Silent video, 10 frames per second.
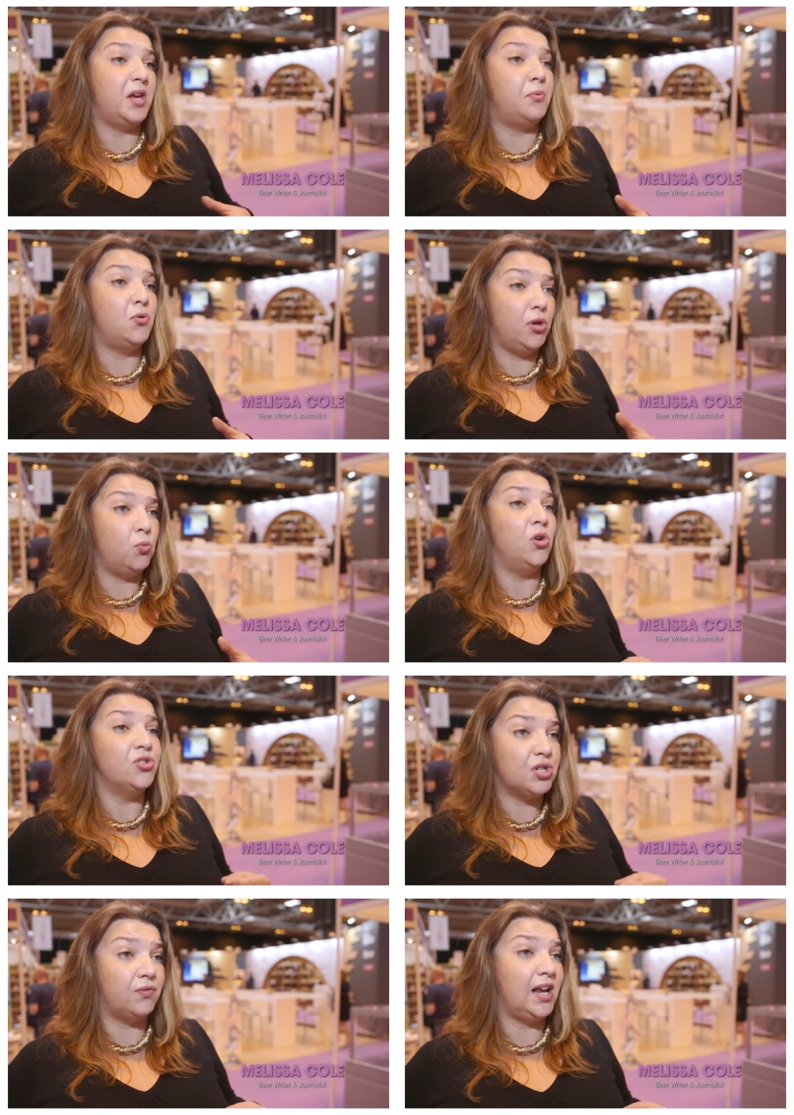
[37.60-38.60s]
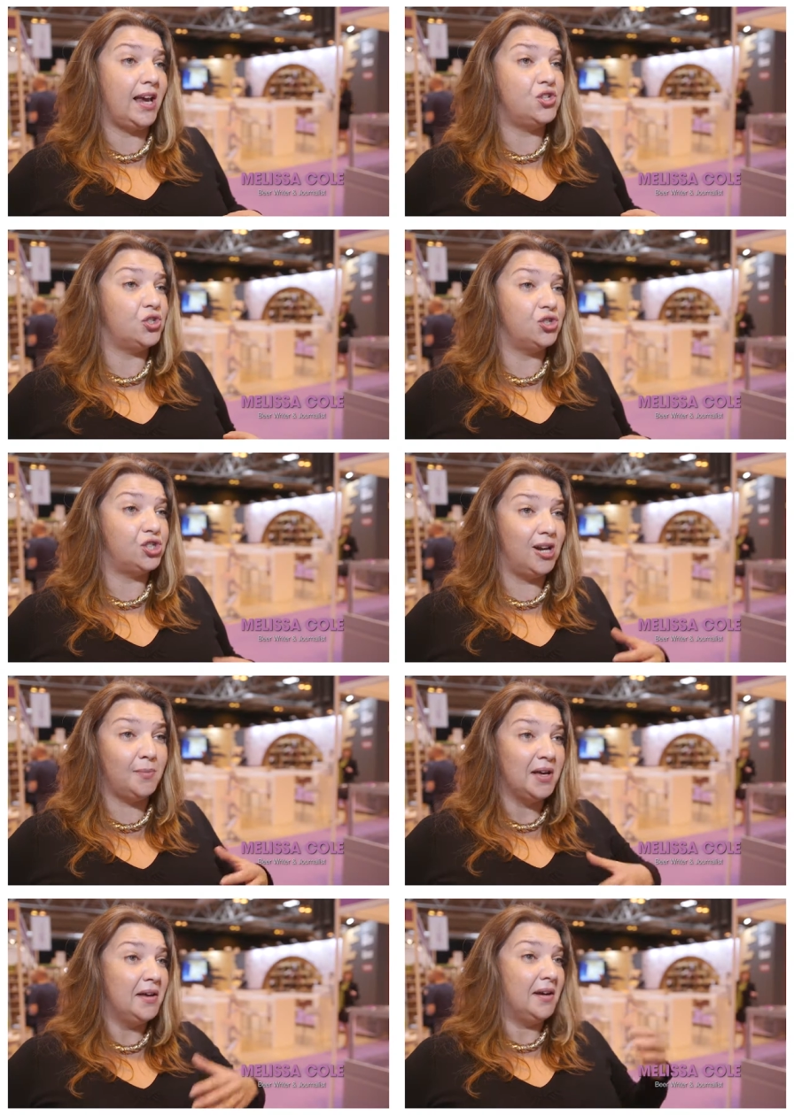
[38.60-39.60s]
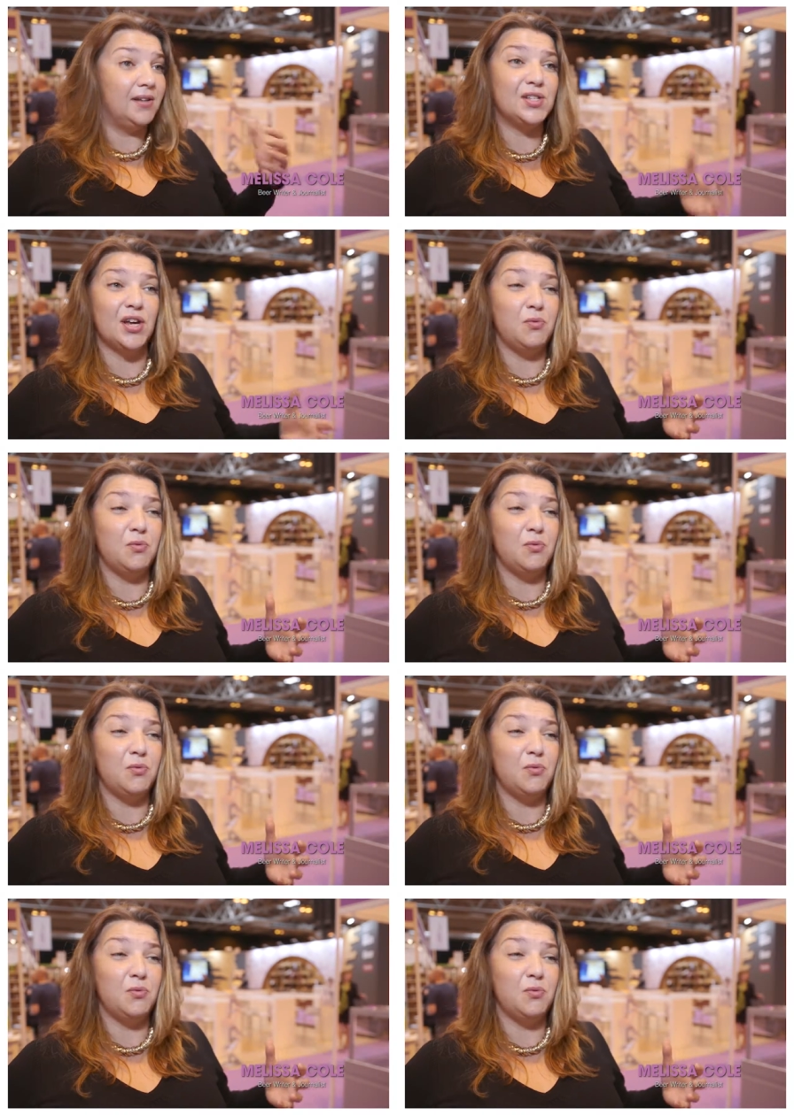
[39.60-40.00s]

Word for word: people who want a relationship, and there's